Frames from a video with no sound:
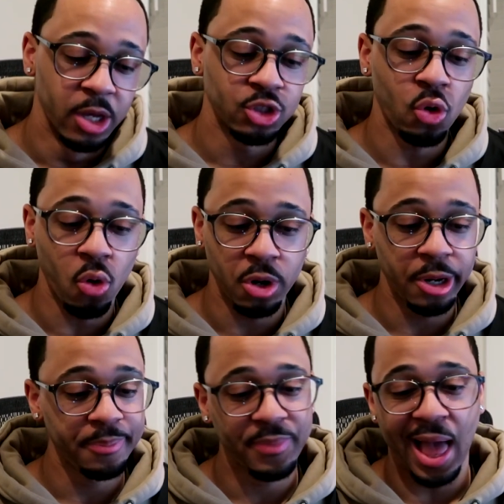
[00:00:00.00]

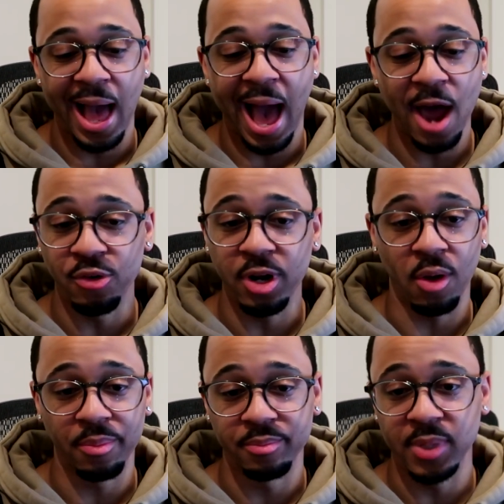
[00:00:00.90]
Score? I don't
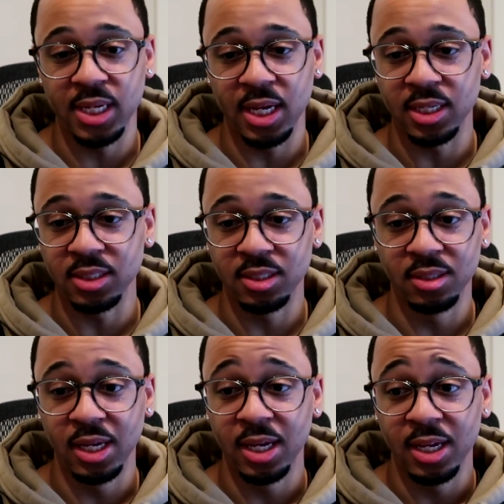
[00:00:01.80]
know.
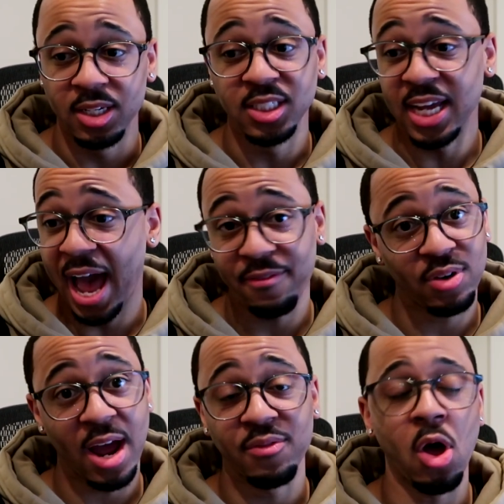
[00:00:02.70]
Because, shit,
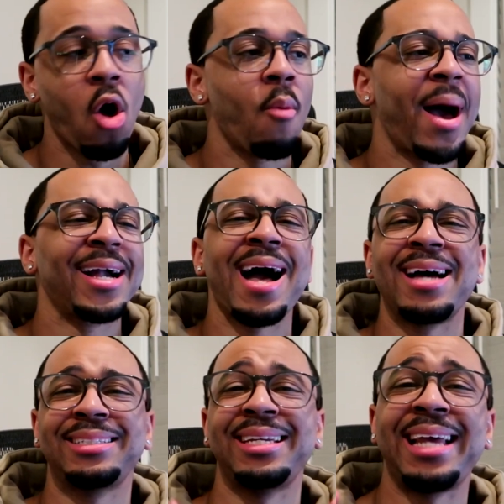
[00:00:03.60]
after I've... oh, my
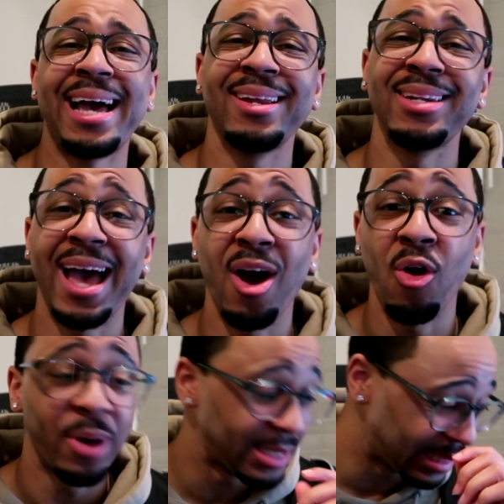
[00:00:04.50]
gosh. In that
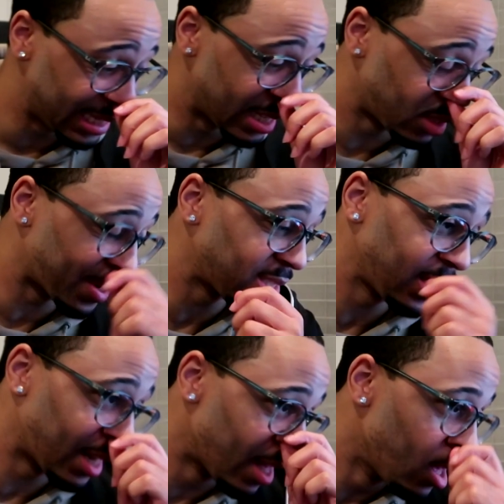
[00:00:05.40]
OST,
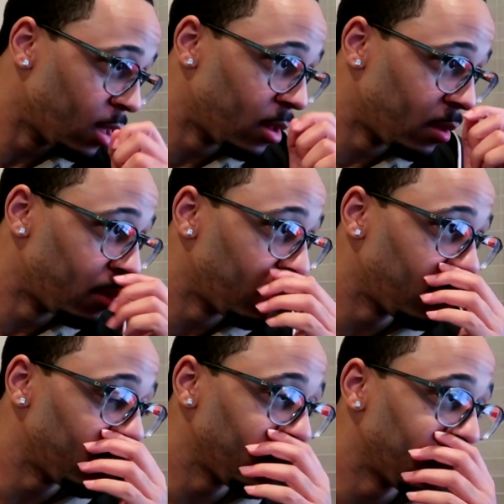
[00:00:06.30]
especially...
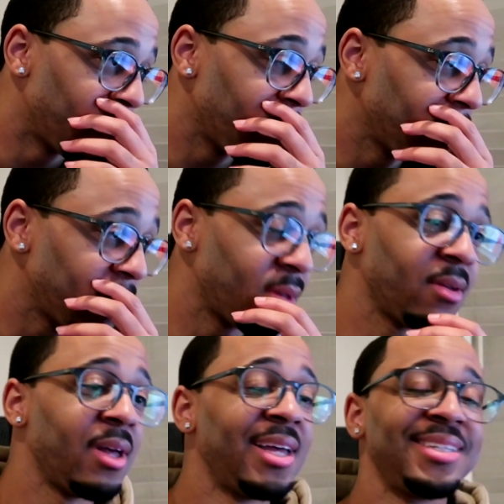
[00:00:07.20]
bro,
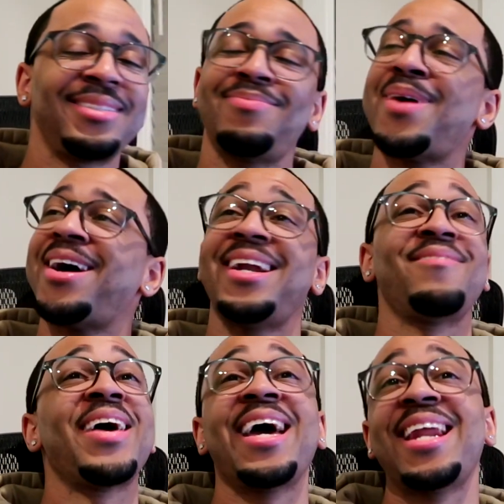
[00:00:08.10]

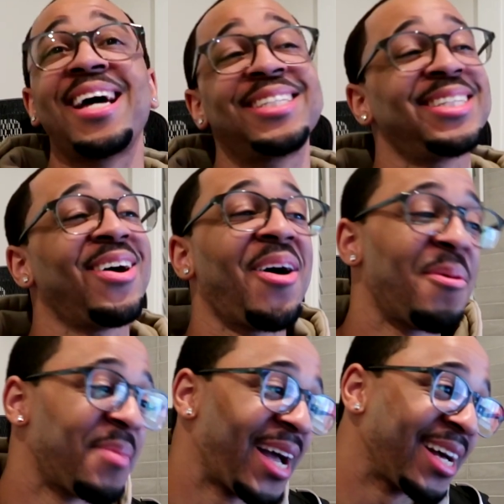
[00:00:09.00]
man, that shit...
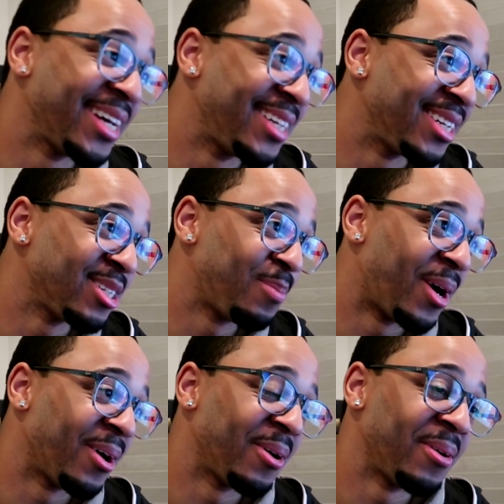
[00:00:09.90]
oh, my goodness,
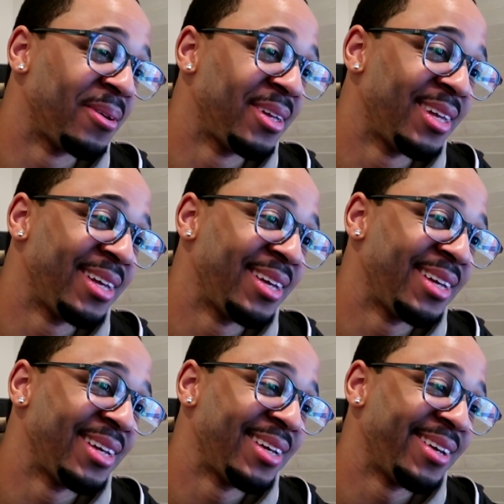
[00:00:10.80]
bro.
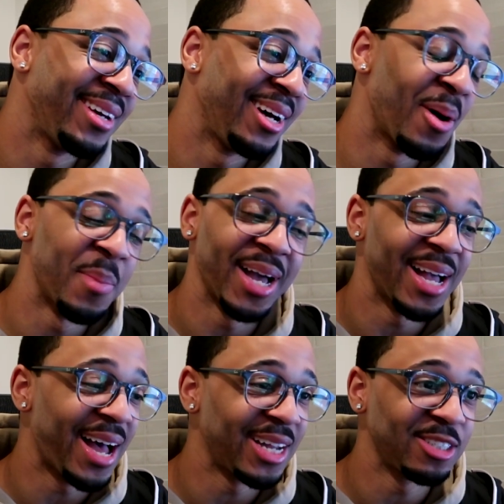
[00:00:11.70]
Oh, my
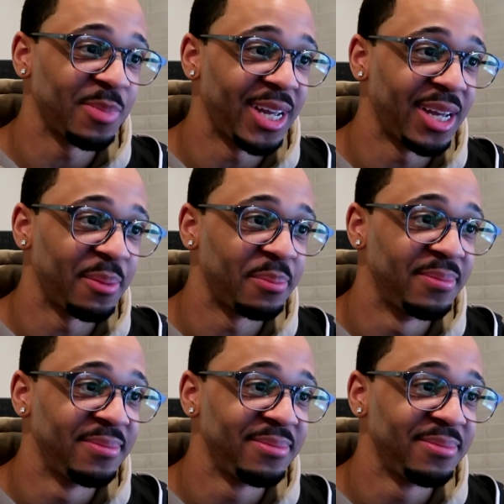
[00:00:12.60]
gosh, man.